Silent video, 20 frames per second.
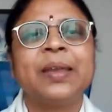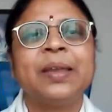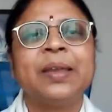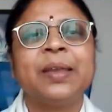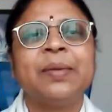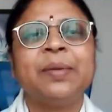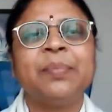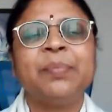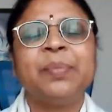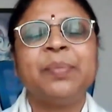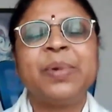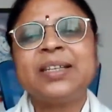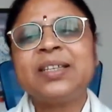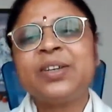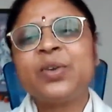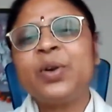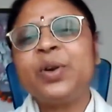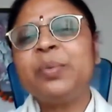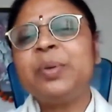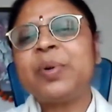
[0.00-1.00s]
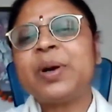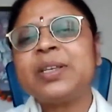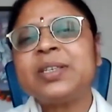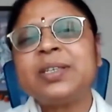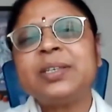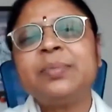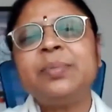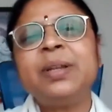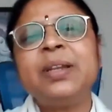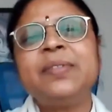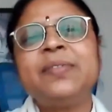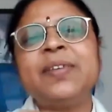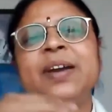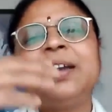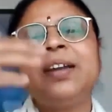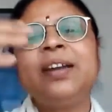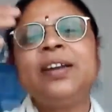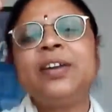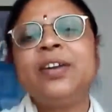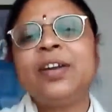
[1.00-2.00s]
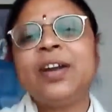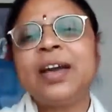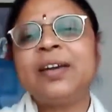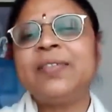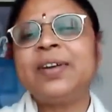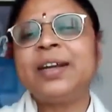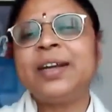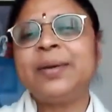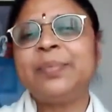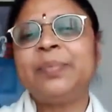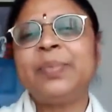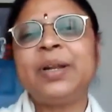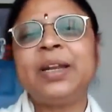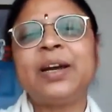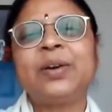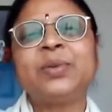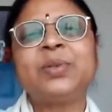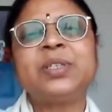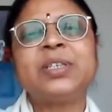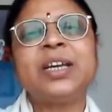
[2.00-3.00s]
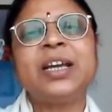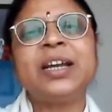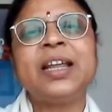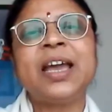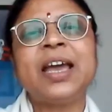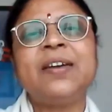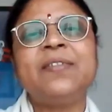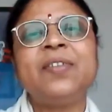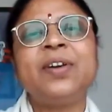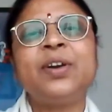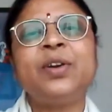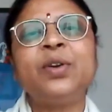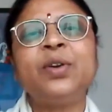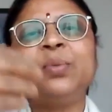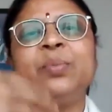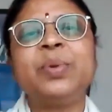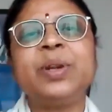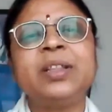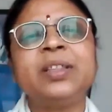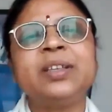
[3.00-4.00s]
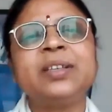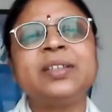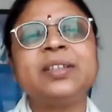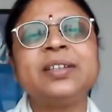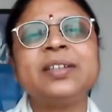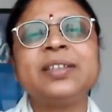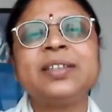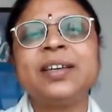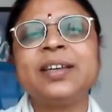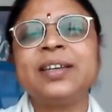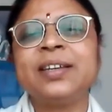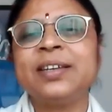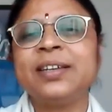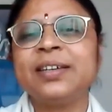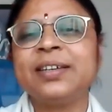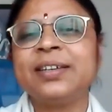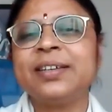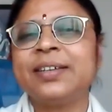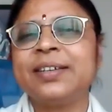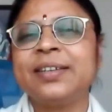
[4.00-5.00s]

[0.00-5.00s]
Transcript: But is it going to be possible if I did not have a temple outside ever to bring this inside here?